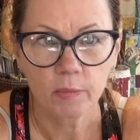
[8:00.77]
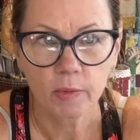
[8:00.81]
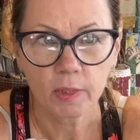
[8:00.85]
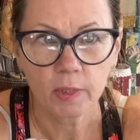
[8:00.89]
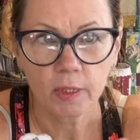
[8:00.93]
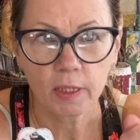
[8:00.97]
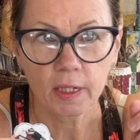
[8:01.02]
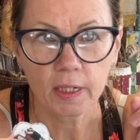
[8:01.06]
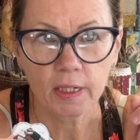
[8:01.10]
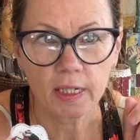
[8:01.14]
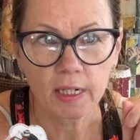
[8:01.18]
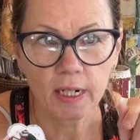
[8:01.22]

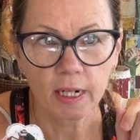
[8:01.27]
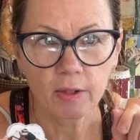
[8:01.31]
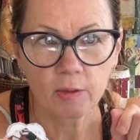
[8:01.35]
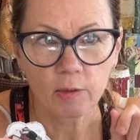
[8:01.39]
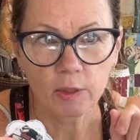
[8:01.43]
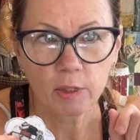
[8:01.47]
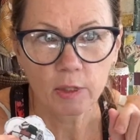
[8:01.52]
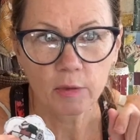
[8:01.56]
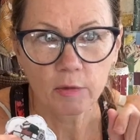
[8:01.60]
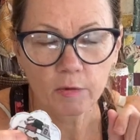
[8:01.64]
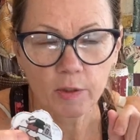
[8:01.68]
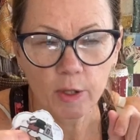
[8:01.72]
Cut out
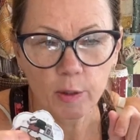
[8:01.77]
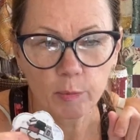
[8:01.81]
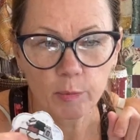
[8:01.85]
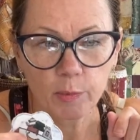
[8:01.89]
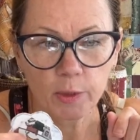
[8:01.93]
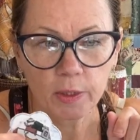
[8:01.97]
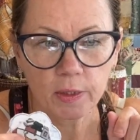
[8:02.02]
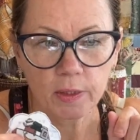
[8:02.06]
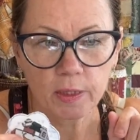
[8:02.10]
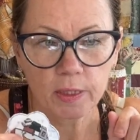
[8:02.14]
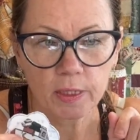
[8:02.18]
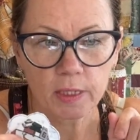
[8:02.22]
your
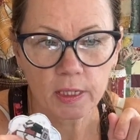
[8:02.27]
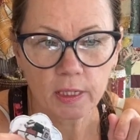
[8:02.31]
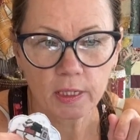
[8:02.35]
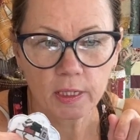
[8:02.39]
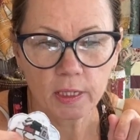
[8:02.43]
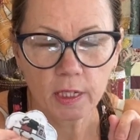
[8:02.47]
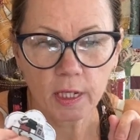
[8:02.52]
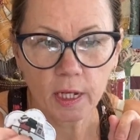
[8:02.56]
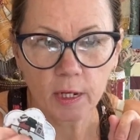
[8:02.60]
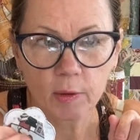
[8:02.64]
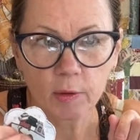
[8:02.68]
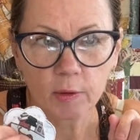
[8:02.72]
fabric that's going to
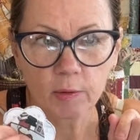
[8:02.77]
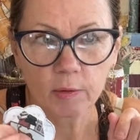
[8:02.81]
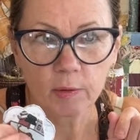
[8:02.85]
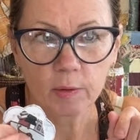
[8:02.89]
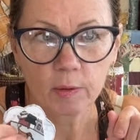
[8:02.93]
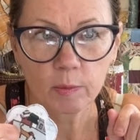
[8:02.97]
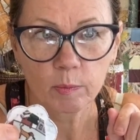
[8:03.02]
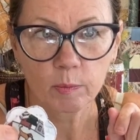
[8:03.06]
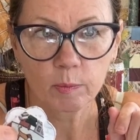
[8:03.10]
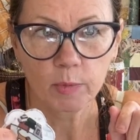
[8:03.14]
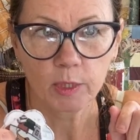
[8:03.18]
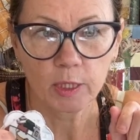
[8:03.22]
go
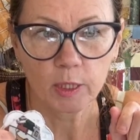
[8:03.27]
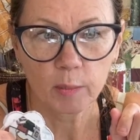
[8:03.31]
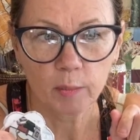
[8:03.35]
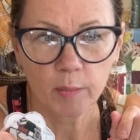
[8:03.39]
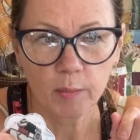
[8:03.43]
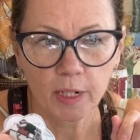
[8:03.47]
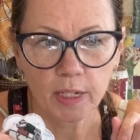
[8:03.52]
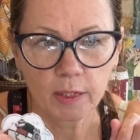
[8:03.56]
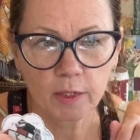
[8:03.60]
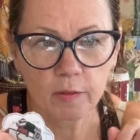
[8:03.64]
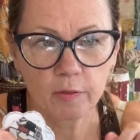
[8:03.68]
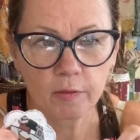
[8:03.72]
be your
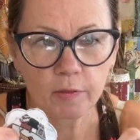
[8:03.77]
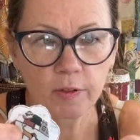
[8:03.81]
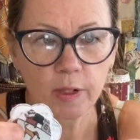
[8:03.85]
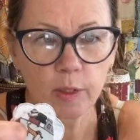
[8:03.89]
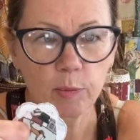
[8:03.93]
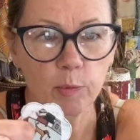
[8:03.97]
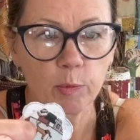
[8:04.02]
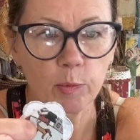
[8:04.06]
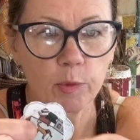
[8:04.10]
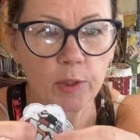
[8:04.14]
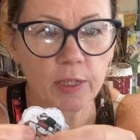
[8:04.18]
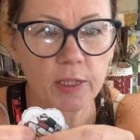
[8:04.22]
petal
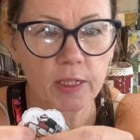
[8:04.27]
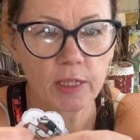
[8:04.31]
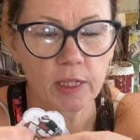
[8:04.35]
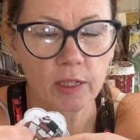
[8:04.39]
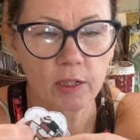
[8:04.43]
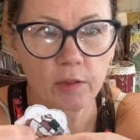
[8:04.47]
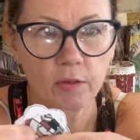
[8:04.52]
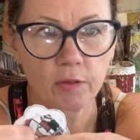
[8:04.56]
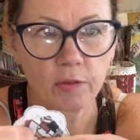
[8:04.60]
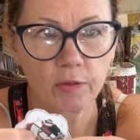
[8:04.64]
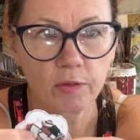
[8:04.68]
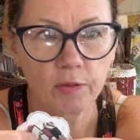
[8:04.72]
fabric, so
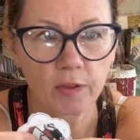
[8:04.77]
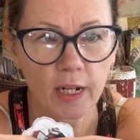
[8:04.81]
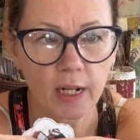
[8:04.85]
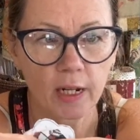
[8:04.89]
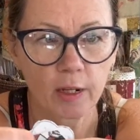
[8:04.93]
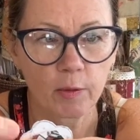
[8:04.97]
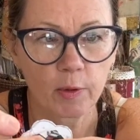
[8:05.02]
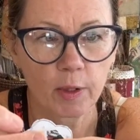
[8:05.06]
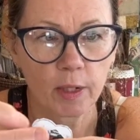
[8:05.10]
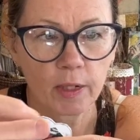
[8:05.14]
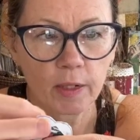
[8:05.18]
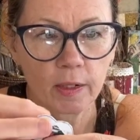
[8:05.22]
your
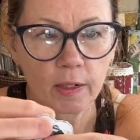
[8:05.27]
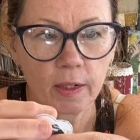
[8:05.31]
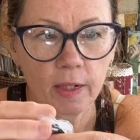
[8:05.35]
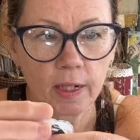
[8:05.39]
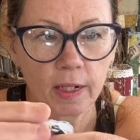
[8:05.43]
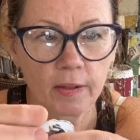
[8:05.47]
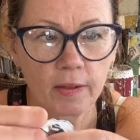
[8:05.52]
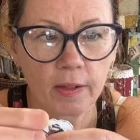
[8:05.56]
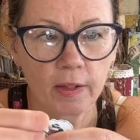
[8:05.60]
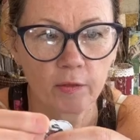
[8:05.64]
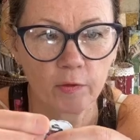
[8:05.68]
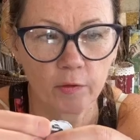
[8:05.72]
flower,
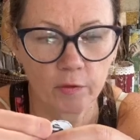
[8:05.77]
and then